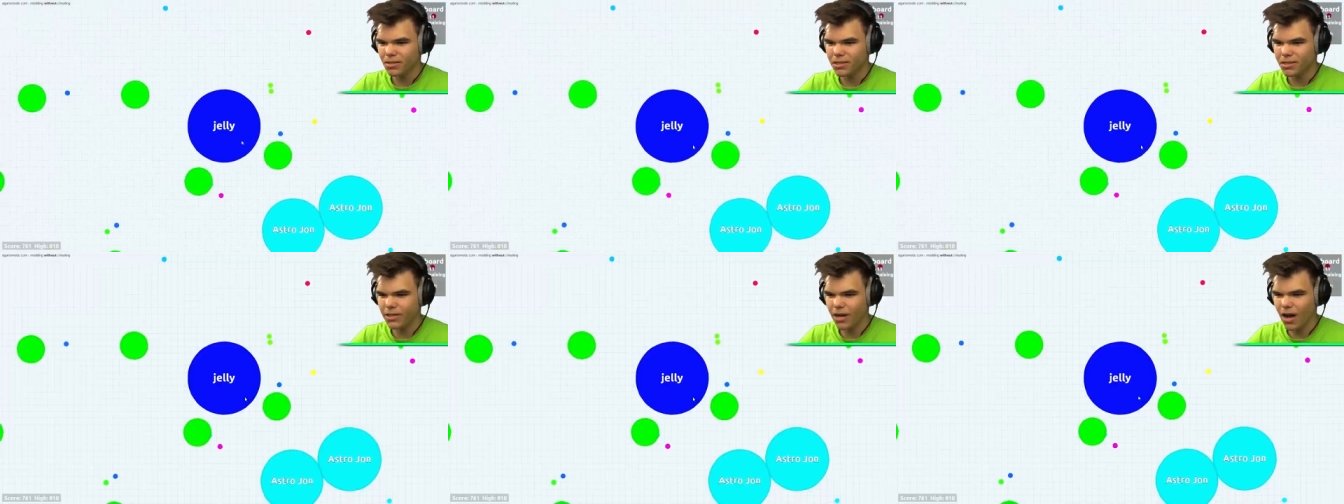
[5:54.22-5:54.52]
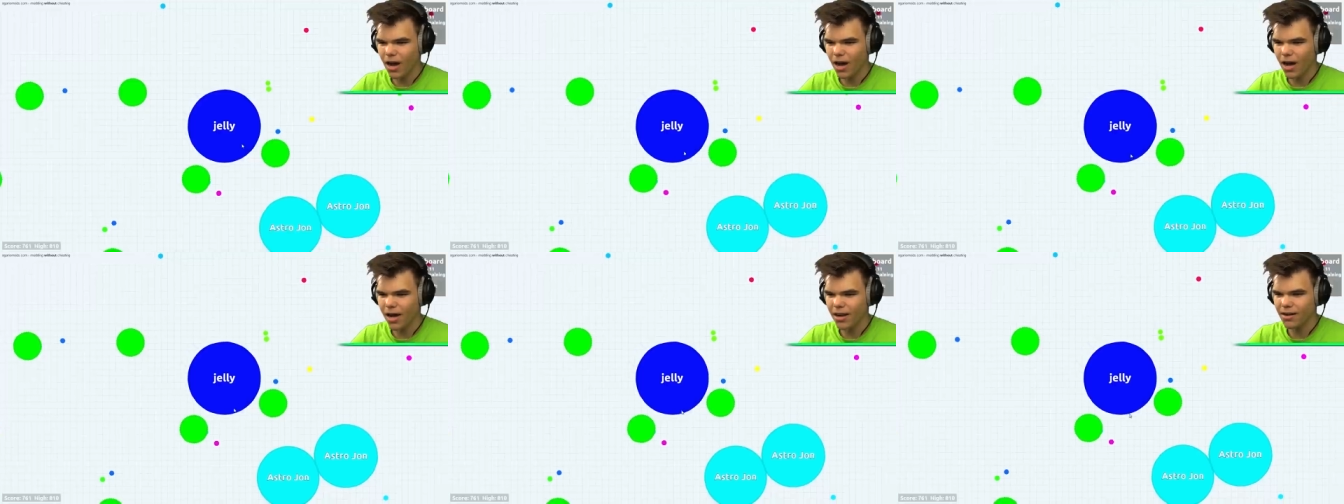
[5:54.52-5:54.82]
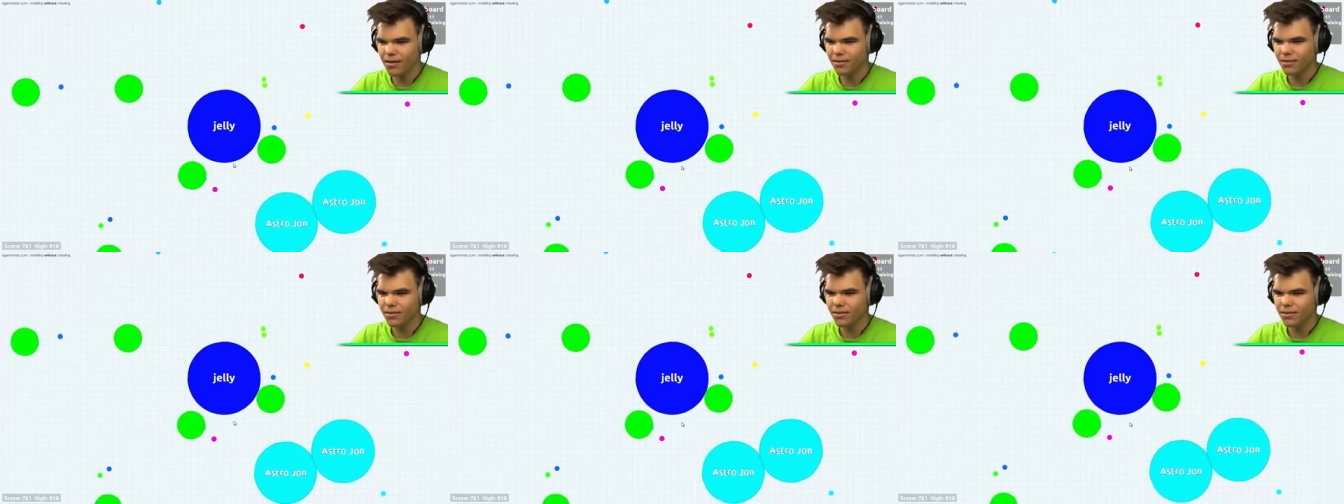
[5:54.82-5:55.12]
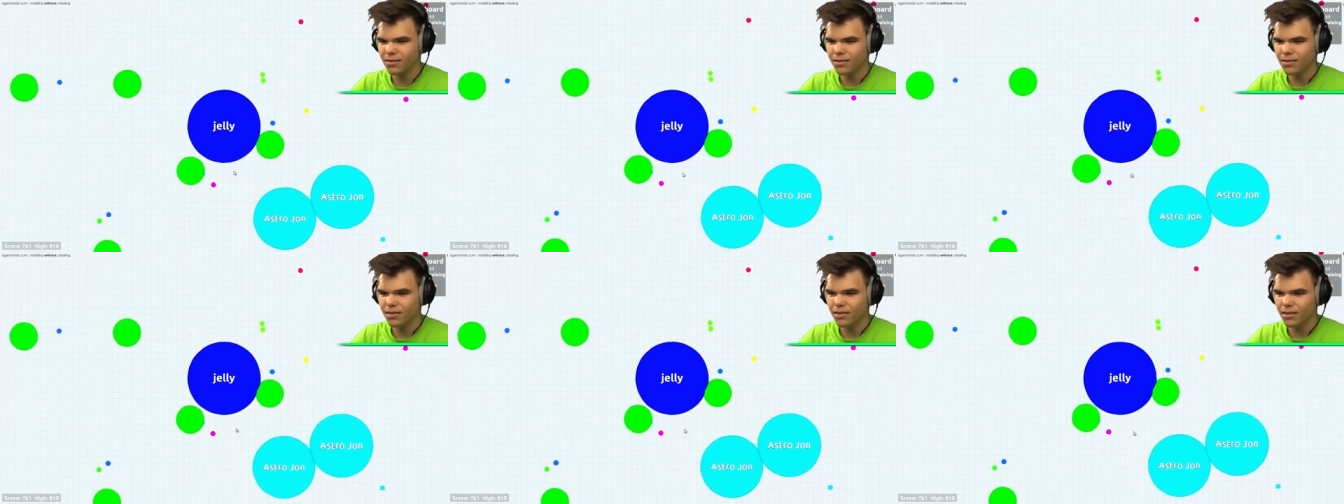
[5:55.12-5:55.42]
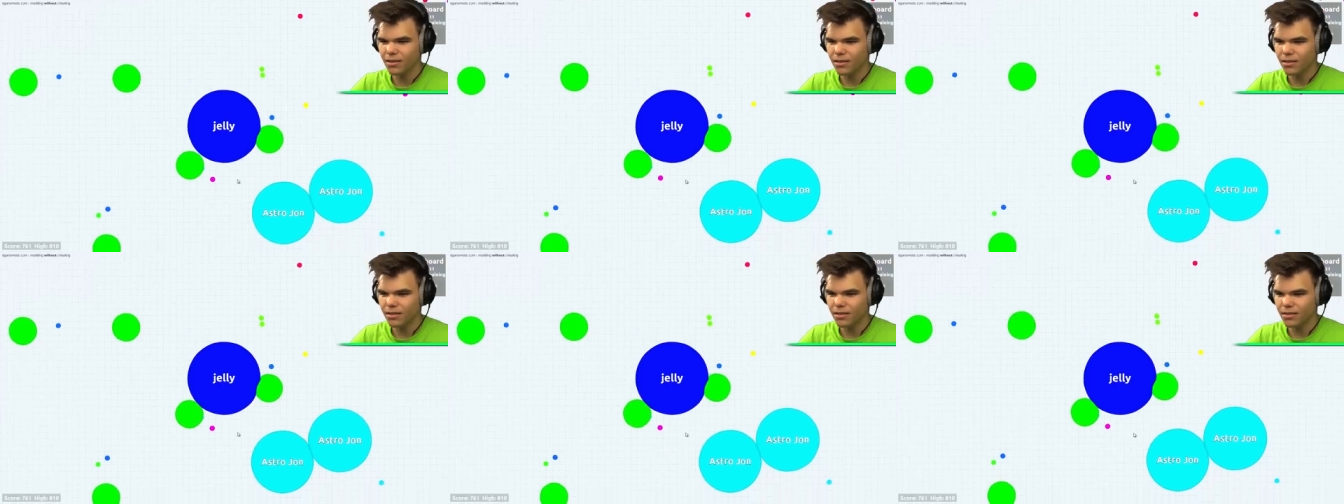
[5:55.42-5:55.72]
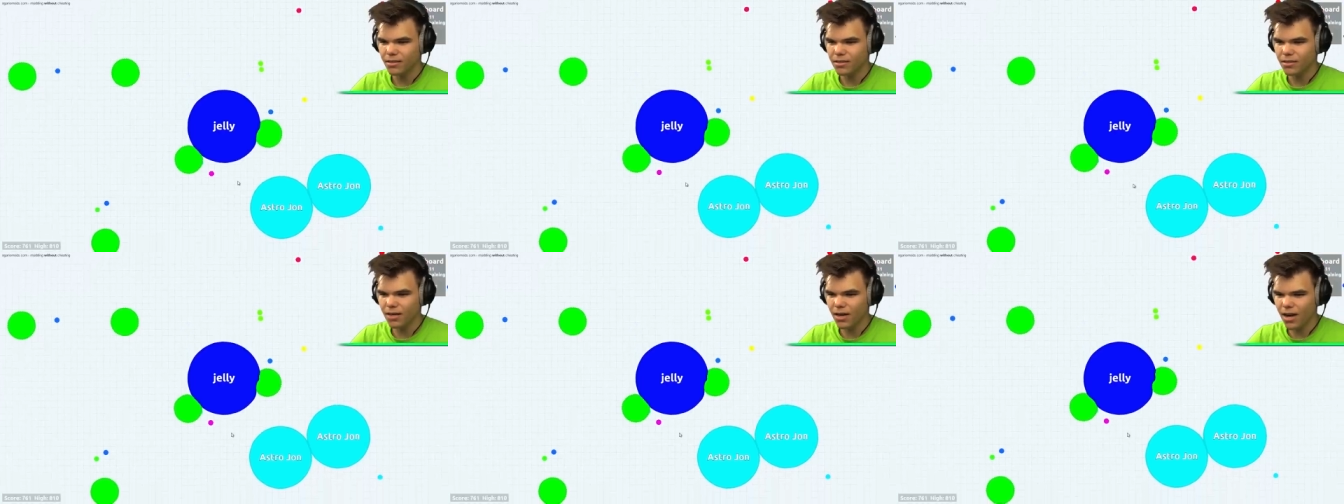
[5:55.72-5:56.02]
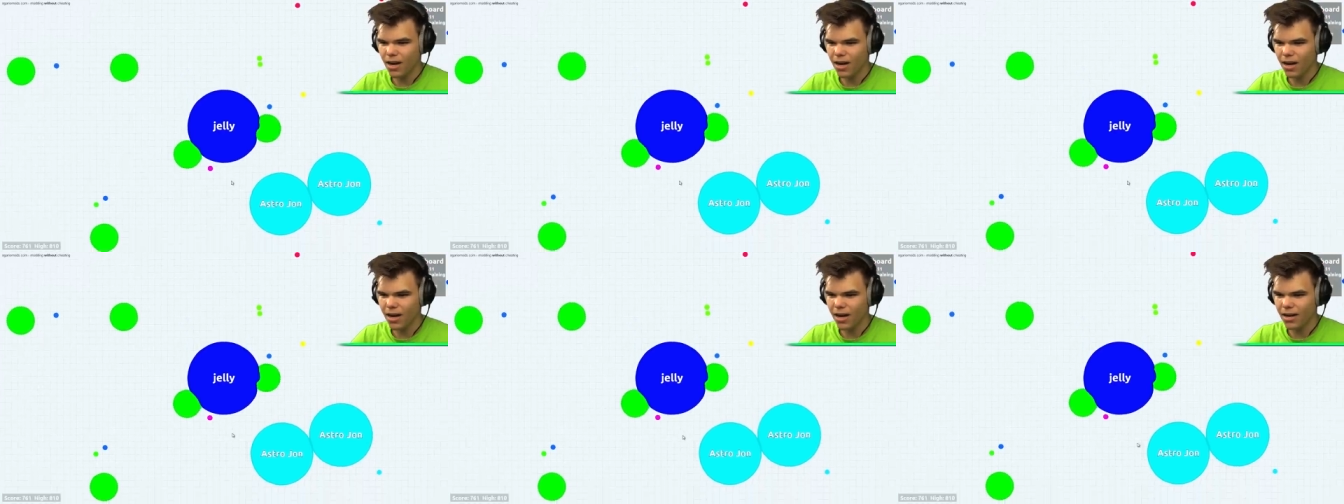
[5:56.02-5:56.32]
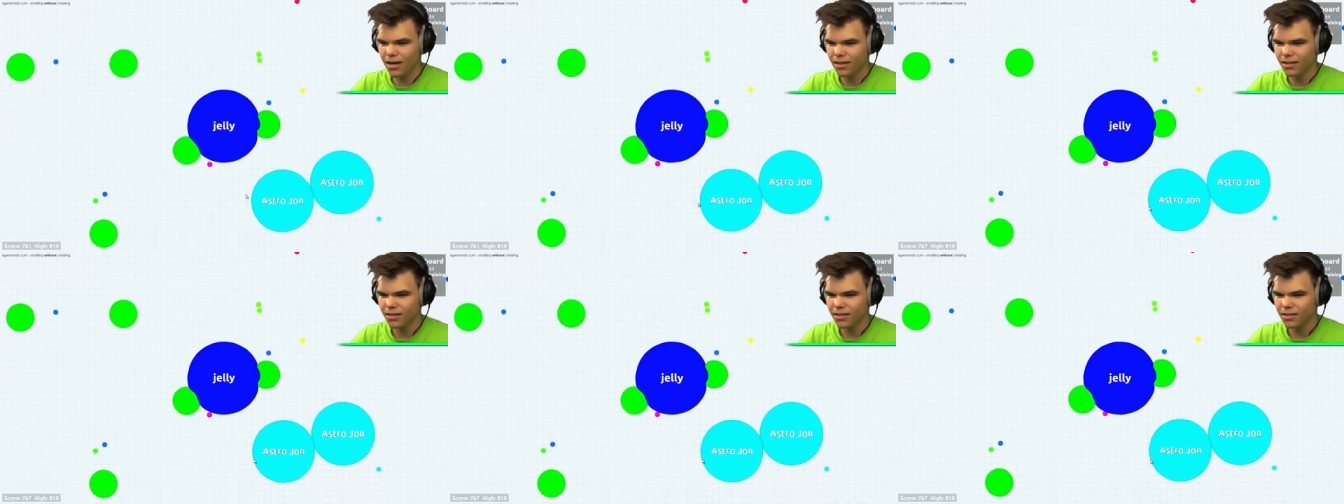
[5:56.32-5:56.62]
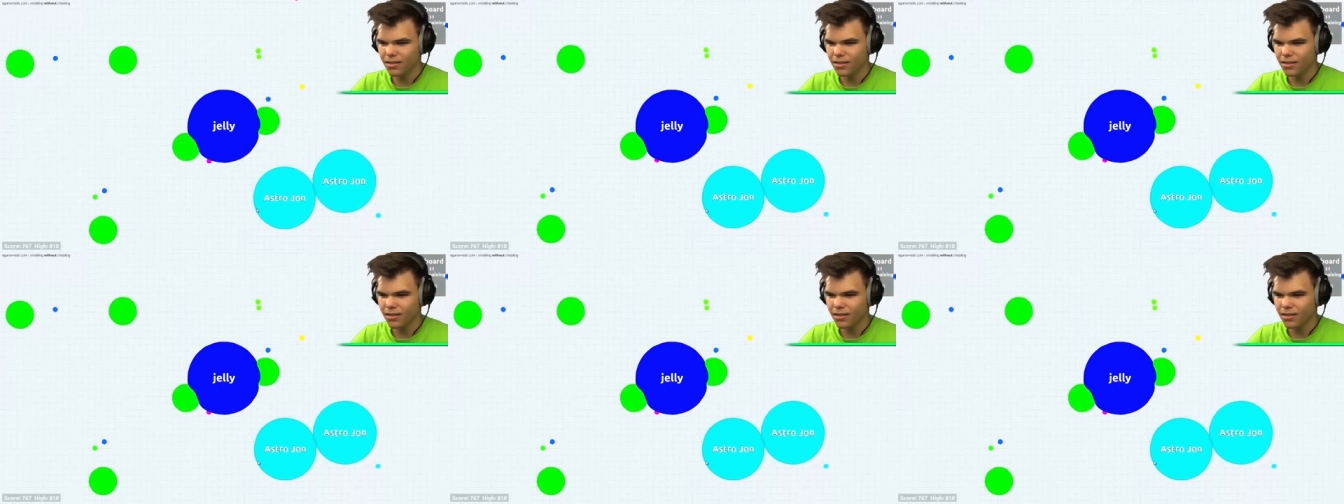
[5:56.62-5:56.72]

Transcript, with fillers: John! John!